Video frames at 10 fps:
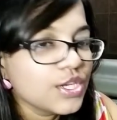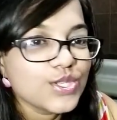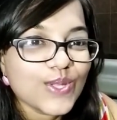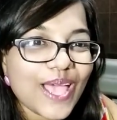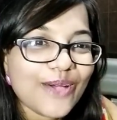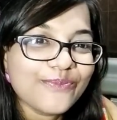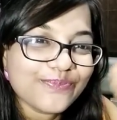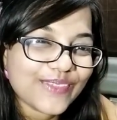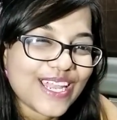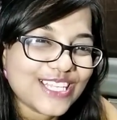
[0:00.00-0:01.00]
So yeah,
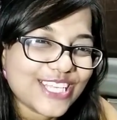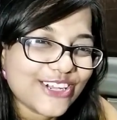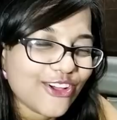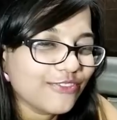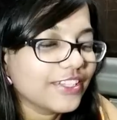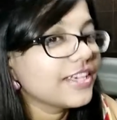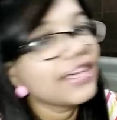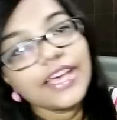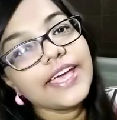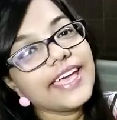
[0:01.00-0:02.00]
let's get on with.
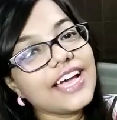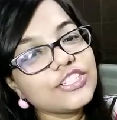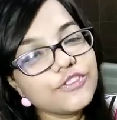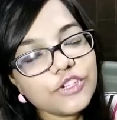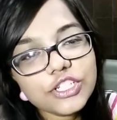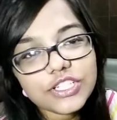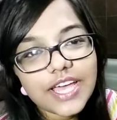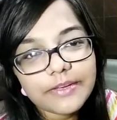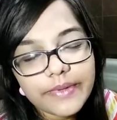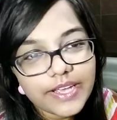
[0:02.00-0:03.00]
Hey guys, if you're going to
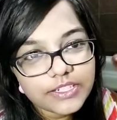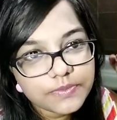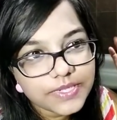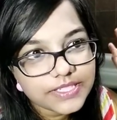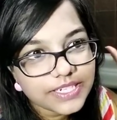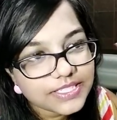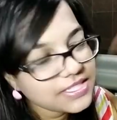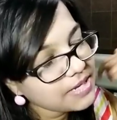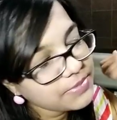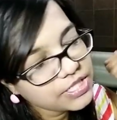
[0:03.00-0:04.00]
like my reaction, please click the
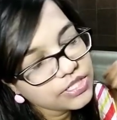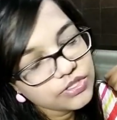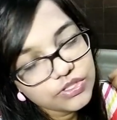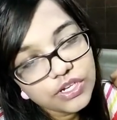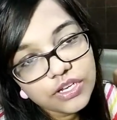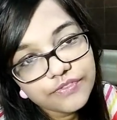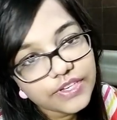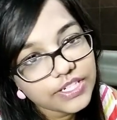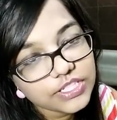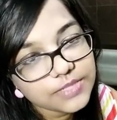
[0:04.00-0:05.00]
like button. Do not
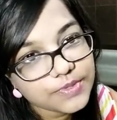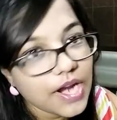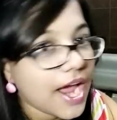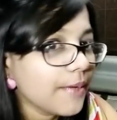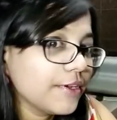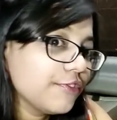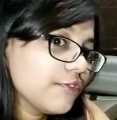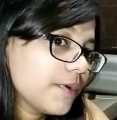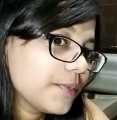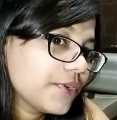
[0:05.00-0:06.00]
forget to subscribe. And if you
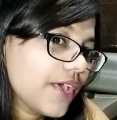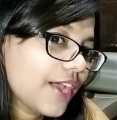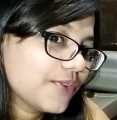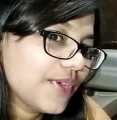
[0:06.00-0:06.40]
want me to react